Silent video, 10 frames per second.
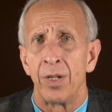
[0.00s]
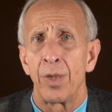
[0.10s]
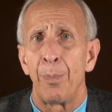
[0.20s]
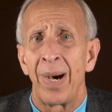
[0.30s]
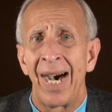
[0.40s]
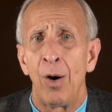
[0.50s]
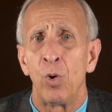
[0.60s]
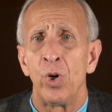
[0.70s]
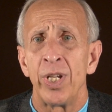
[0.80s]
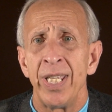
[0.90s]
the
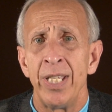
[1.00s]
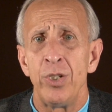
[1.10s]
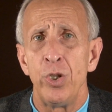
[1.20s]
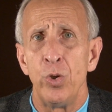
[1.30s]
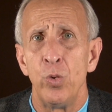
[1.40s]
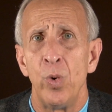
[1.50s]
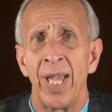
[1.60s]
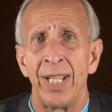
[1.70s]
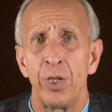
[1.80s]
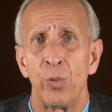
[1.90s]
power in you
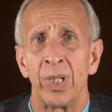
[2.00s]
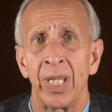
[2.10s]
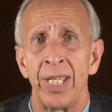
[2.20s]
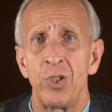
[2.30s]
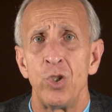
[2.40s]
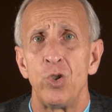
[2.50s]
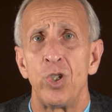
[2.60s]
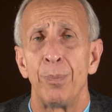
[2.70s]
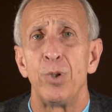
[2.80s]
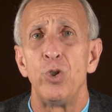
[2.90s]
and your
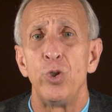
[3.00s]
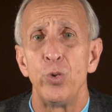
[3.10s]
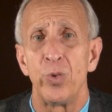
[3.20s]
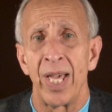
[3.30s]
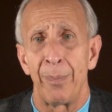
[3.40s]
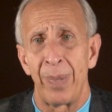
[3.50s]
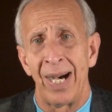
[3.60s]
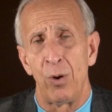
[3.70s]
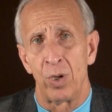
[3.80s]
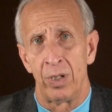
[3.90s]
relationship to that
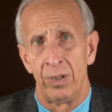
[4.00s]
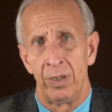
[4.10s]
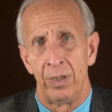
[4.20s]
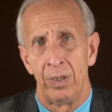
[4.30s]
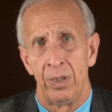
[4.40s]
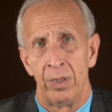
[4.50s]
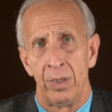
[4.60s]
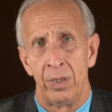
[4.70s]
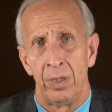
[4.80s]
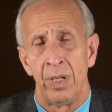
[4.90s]
power
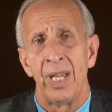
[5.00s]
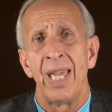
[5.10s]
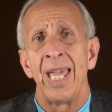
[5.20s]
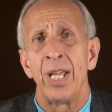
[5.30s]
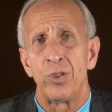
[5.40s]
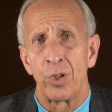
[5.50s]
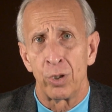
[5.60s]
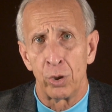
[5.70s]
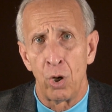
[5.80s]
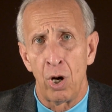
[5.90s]
and to
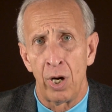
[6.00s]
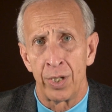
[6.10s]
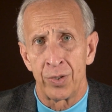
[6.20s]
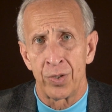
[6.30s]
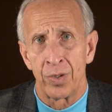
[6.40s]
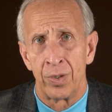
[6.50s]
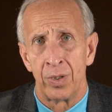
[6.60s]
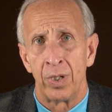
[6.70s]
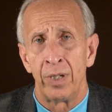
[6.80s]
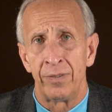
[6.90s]
the laws
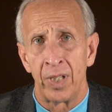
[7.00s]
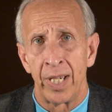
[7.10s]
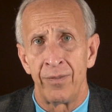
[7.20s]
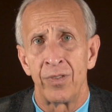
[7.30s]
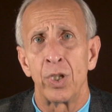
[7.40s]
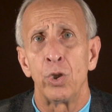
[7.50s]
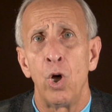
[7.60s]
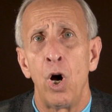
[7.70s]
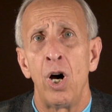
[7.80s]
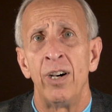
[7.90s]
of life, the
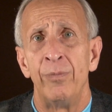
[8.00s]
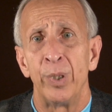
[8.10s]
law of